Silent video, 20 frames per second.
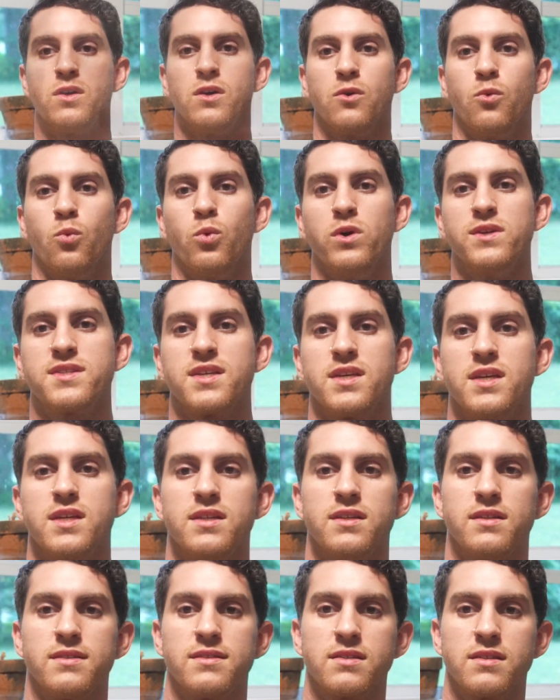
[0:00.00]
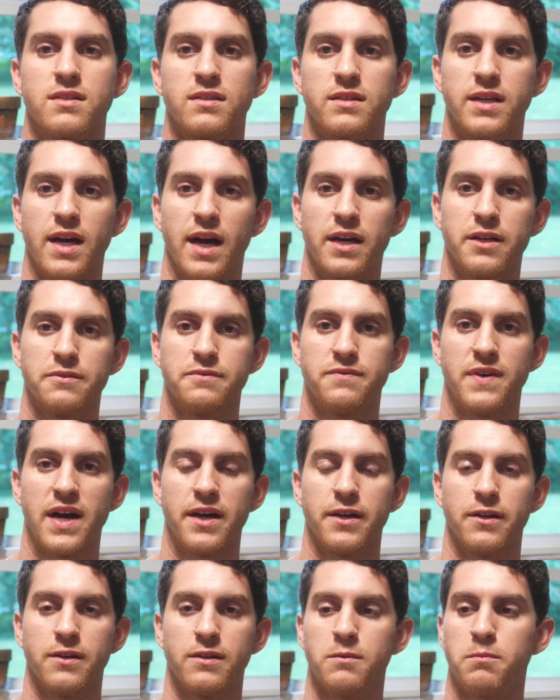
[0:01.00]
Was it God of
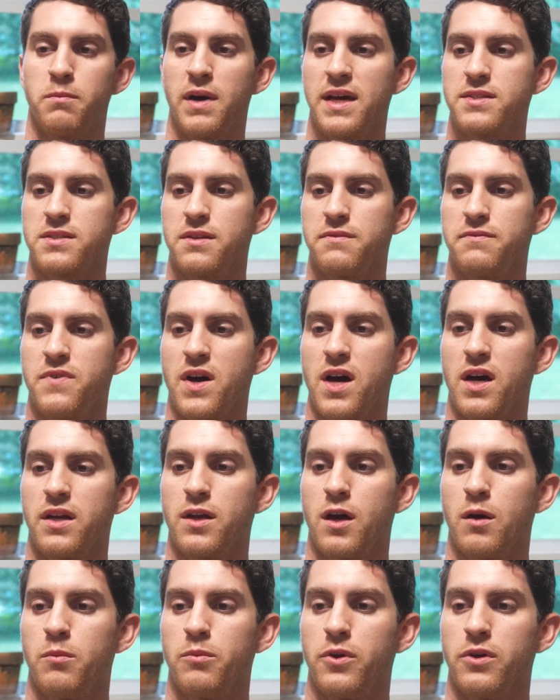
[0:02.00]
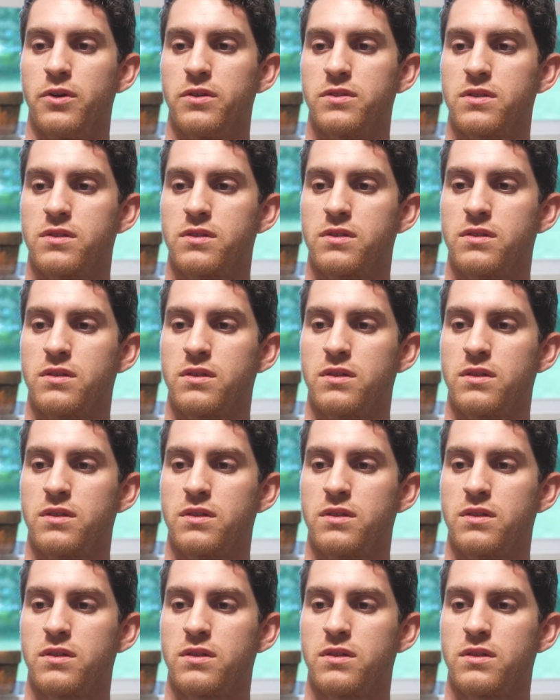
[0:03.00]
Fire by Stephane Humbert